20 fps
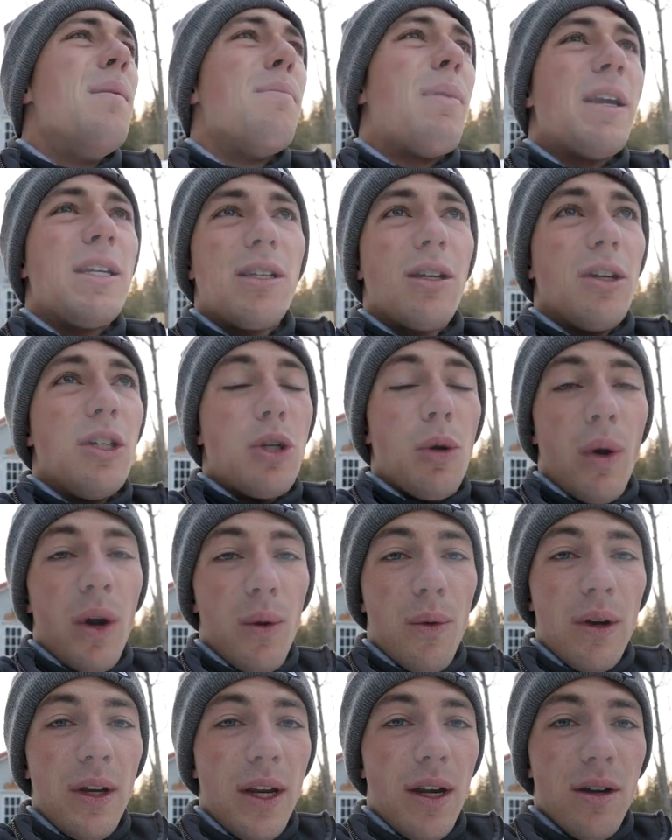basically
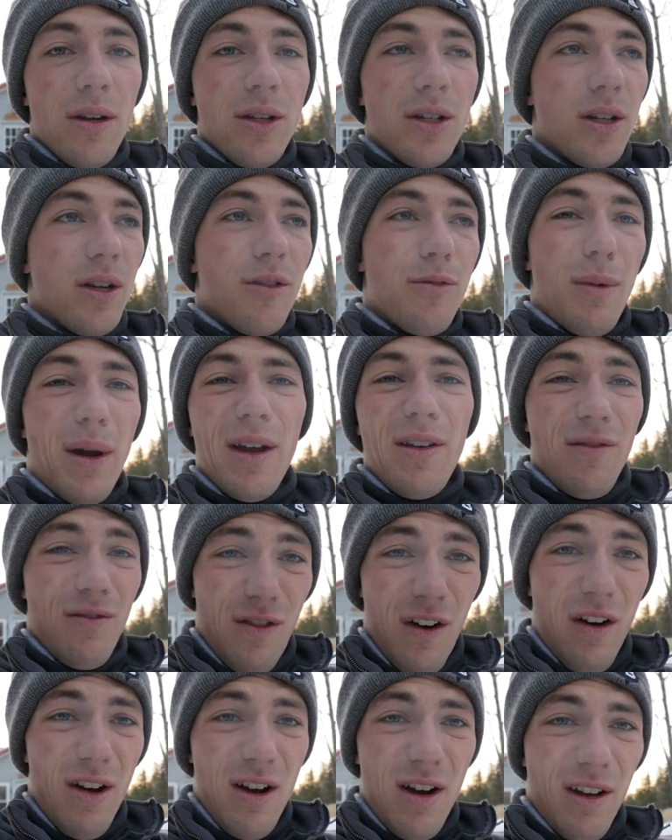21 years of my
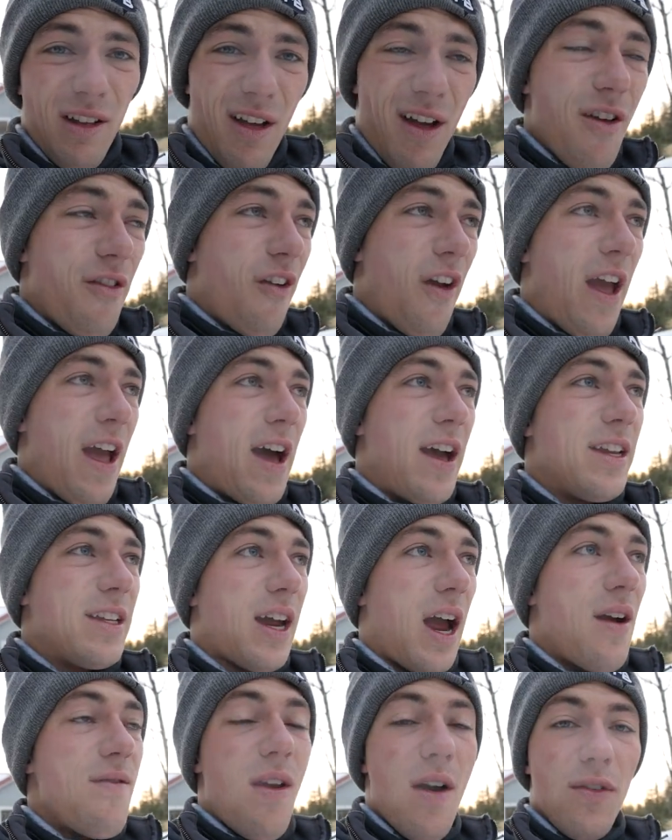very young life and
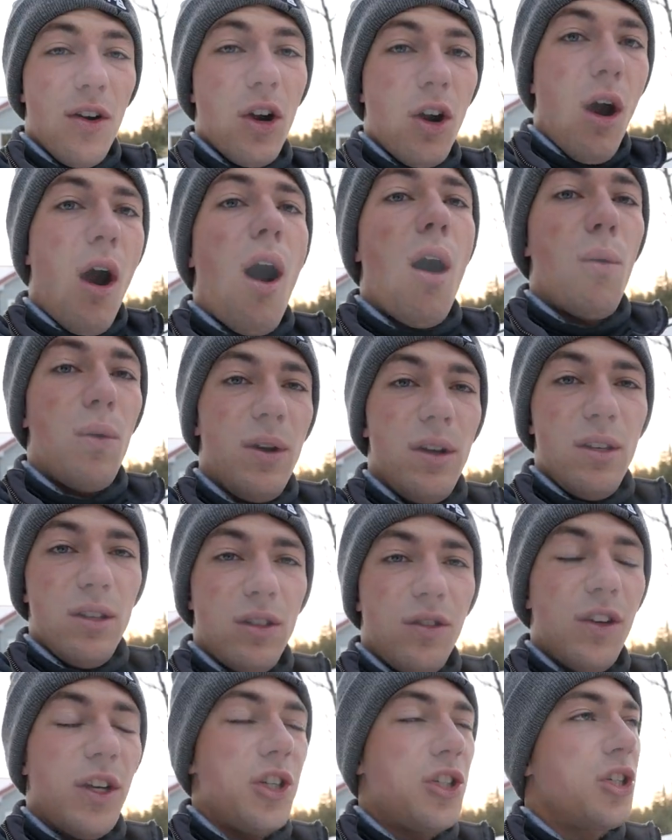I've never caught one of
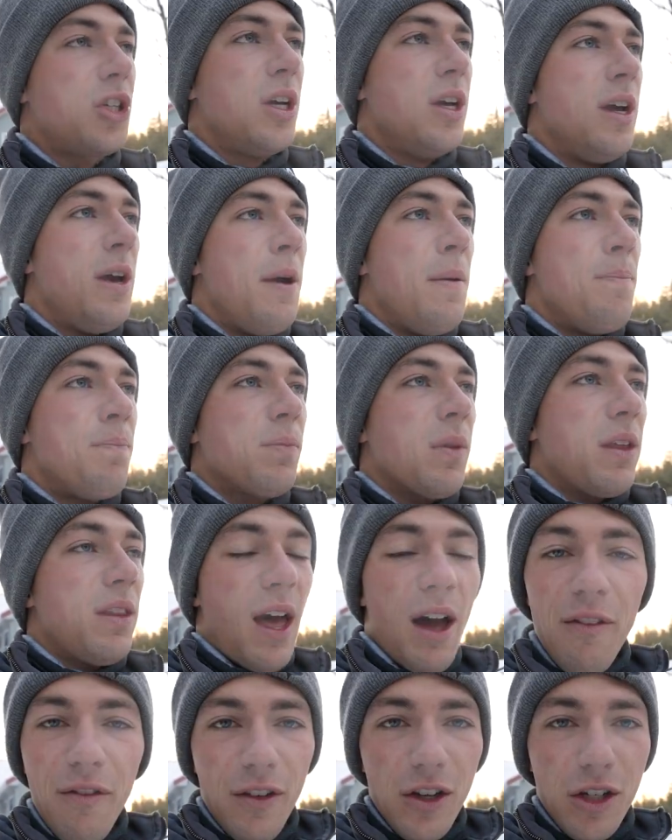these fish.
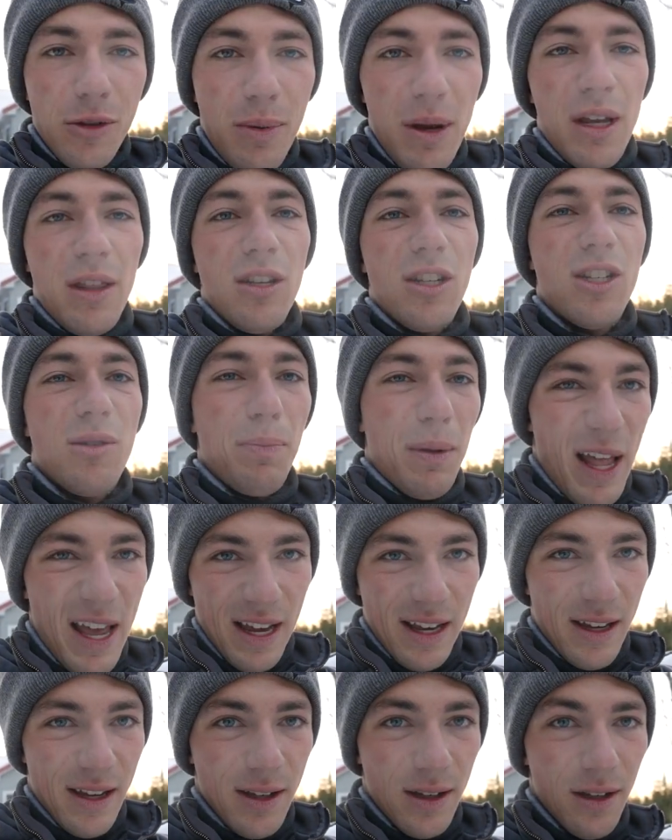That fish being the
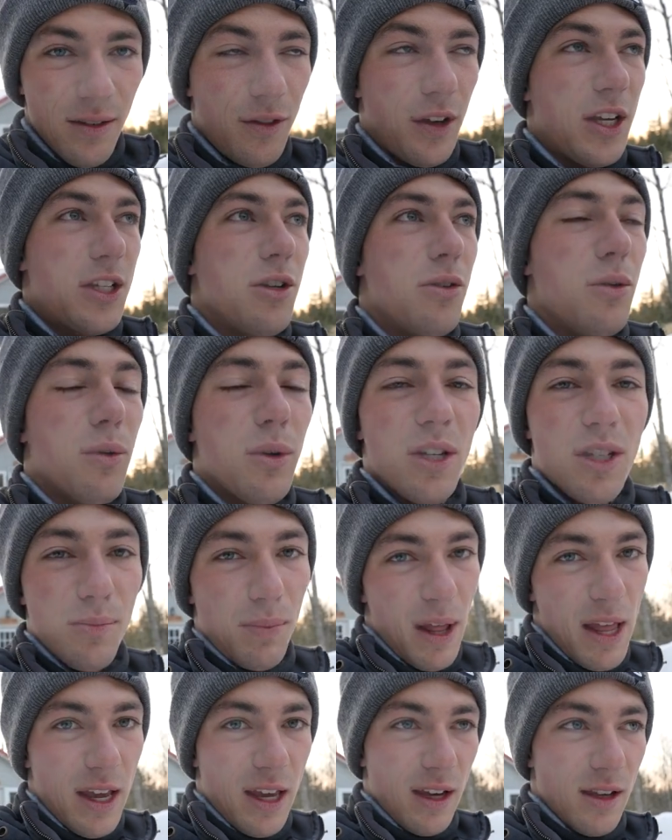splake. If you guys don't know what a
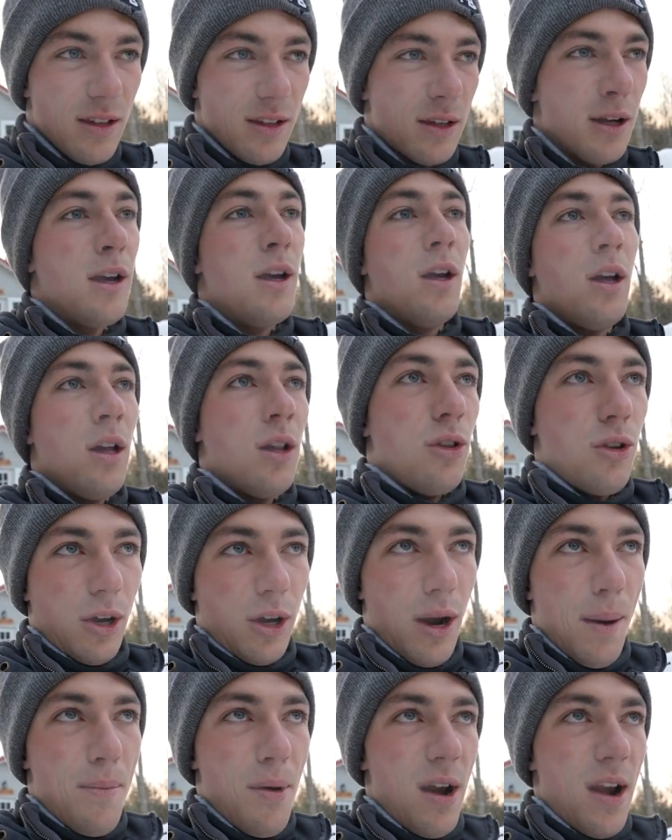splake is,
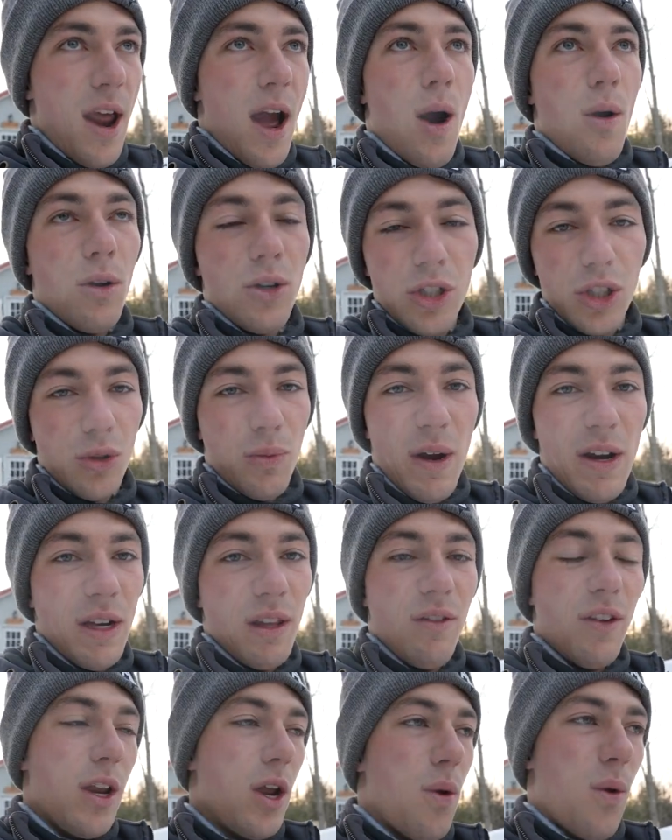look it up right now or just wait in
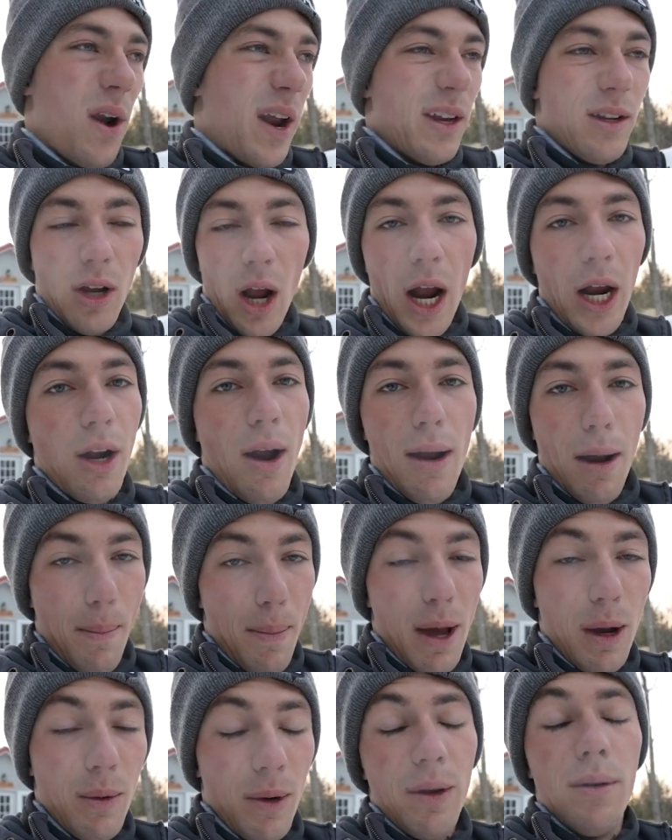the video when I, I crank a
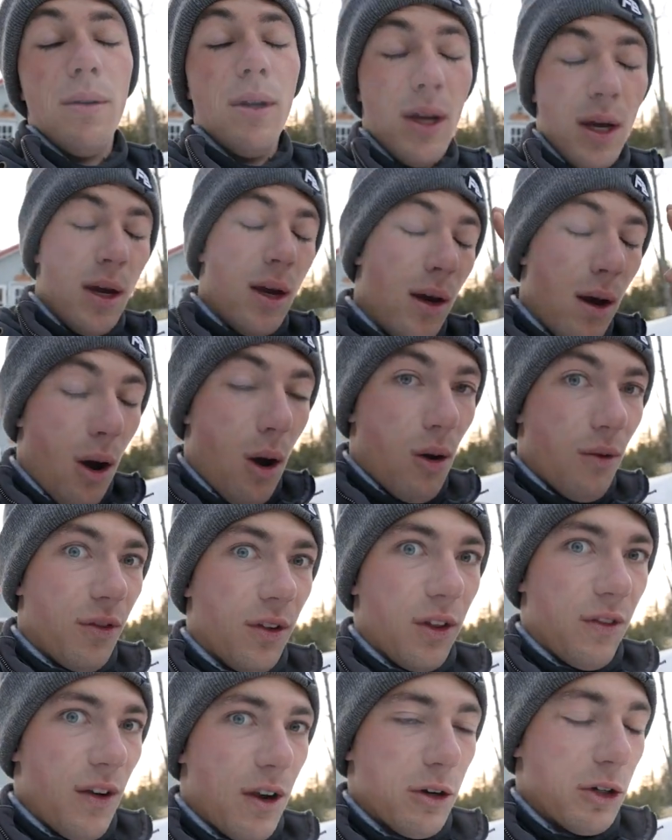big one.
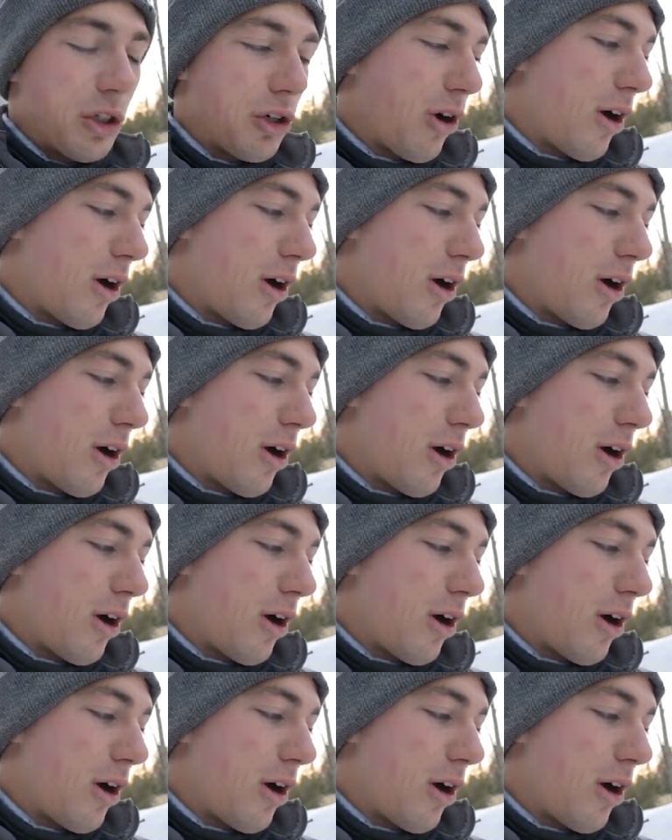Hopefully, fingers